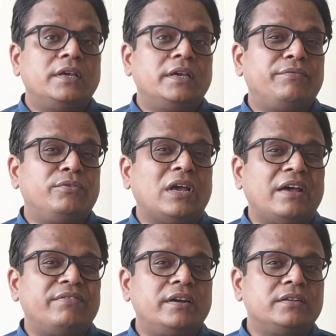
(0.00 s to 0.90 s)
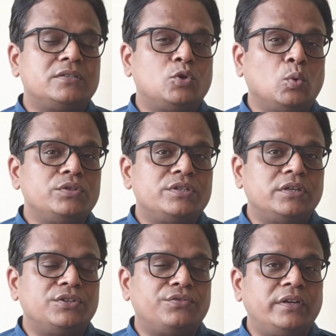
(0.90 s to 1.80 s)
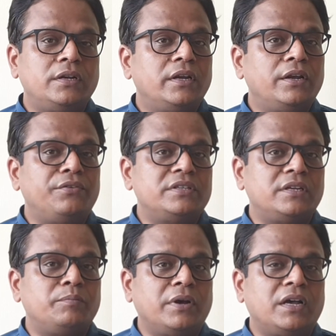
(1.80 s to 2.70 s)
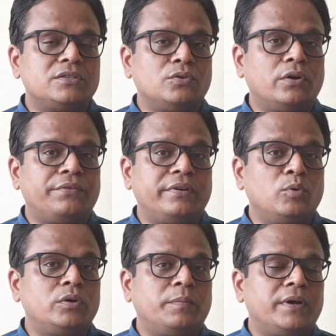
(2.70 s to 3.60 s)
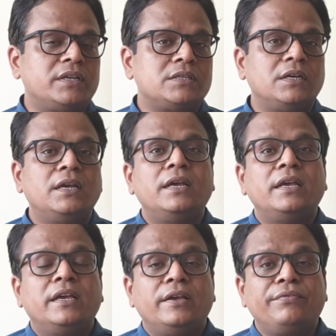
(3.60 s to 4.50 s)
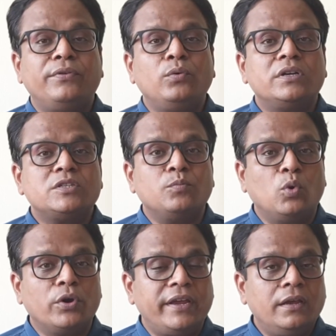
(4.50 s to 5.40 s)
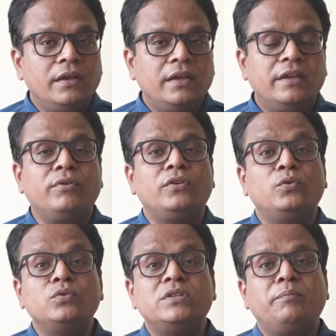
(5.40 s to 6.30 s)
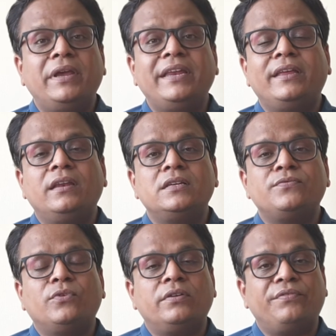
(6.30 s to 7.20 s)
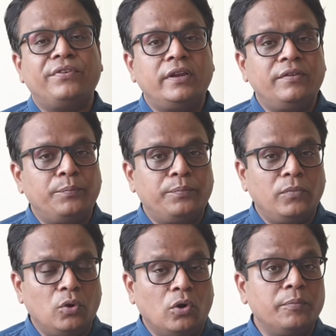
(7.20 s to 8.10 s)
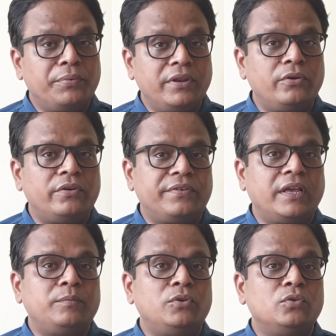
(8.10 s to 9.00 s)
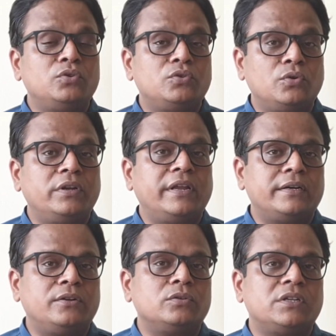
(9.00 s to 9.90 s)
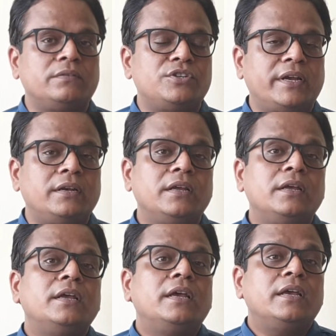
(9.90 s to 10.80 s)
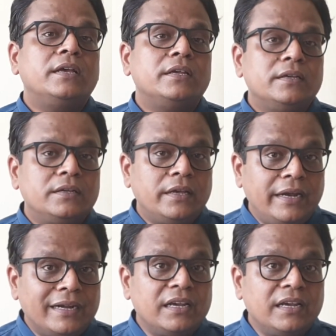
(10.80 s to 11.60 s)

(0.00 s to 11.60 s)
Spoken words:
if you have had a stone surgery in recent past or remote past, if you are smoking, if you are using painkillers for a very long period of time, you should get yourself checked at